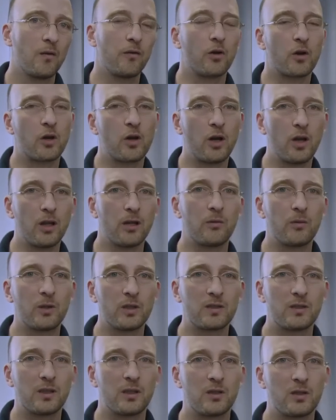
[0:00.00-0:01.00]
For
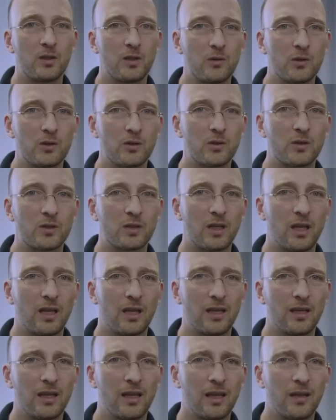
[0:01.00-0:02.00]
colorists that's used to
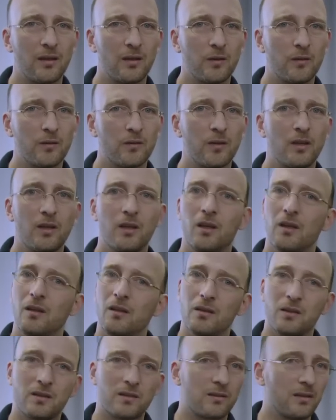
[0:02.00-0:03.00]
scanning negative,
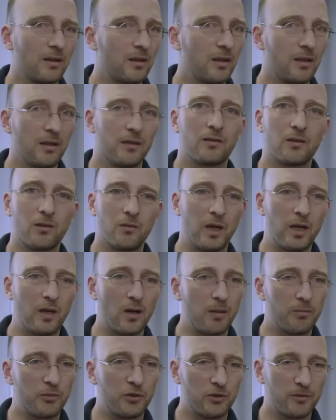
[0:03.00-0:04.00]
this is a great
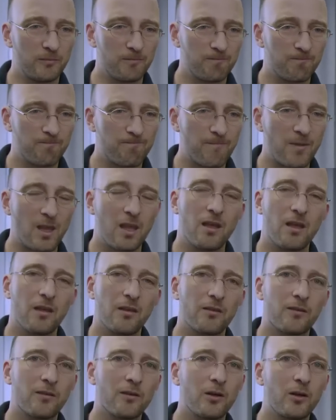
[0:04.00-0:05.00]
option.
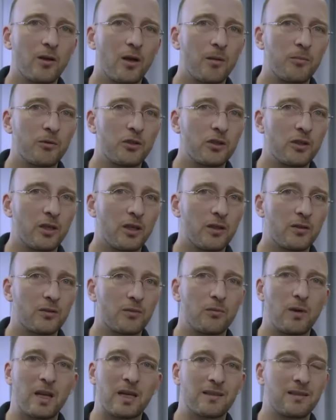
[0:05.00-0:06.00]
The third option is
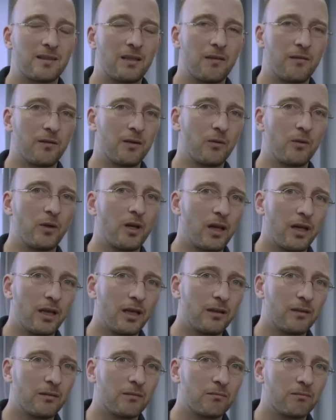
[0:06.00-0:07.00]
Rec
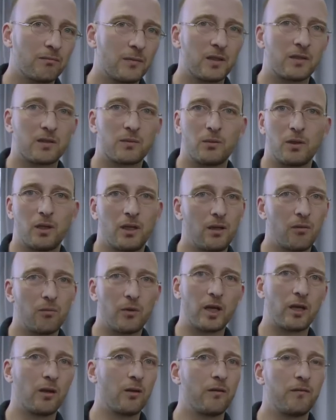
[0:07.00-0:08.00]
709. That's what any
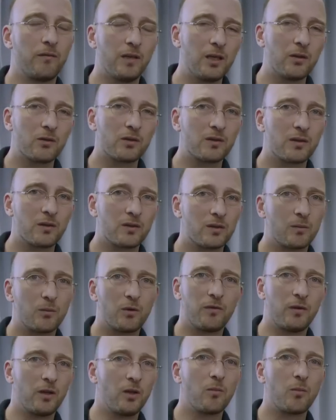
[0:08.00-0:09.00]
regular video system
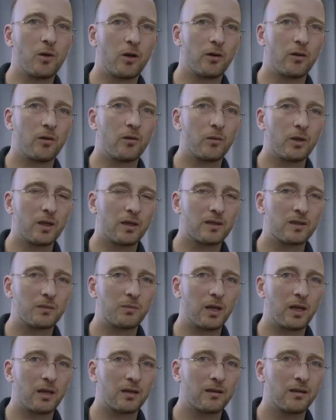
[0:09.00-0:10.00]
or video monitor would
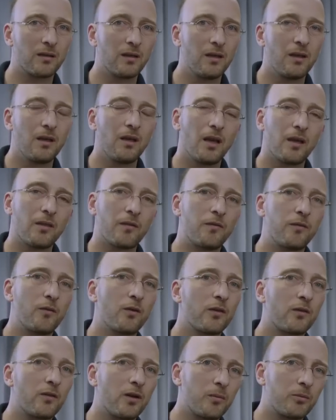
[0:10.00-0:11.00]
expect. And the
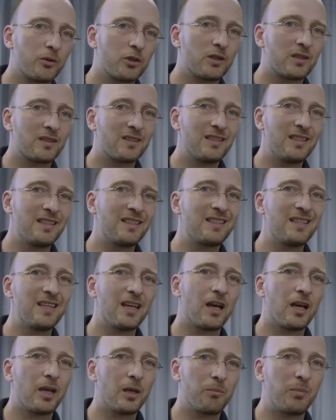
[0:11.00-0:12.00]
fourth option is
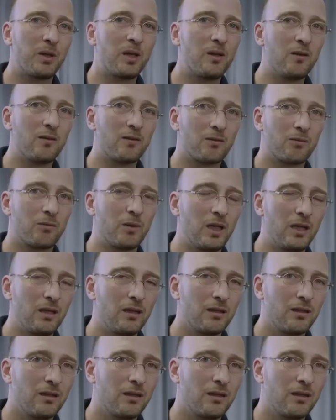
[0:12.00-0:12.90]
DCI P3.